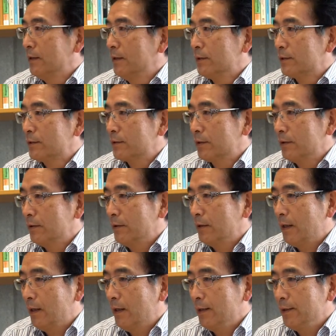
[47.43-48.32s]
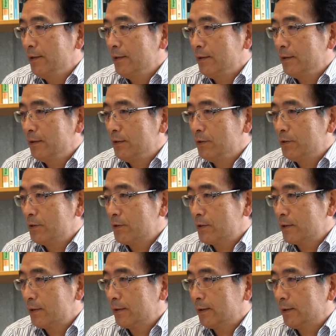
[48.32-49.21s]
So I
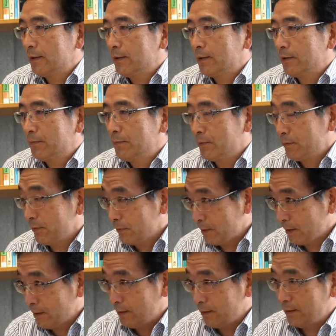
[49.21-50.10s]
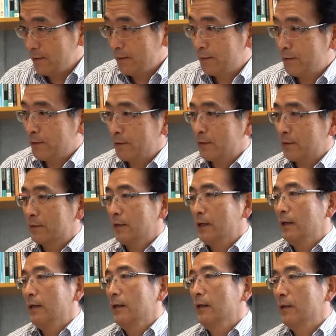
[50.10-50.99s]
usually, before they,
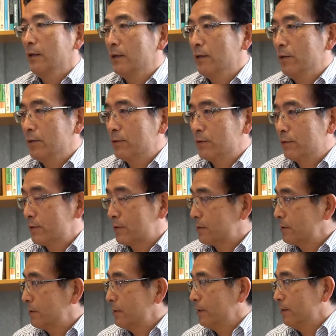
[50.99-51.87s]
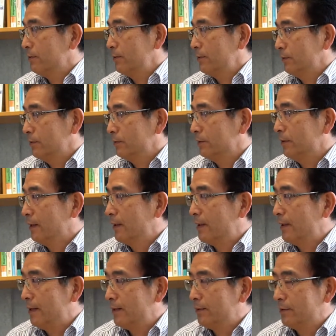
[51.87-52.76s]
go to the study abroad,
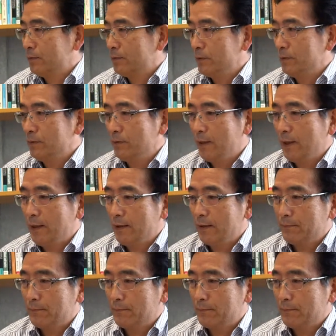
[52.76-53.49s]
we will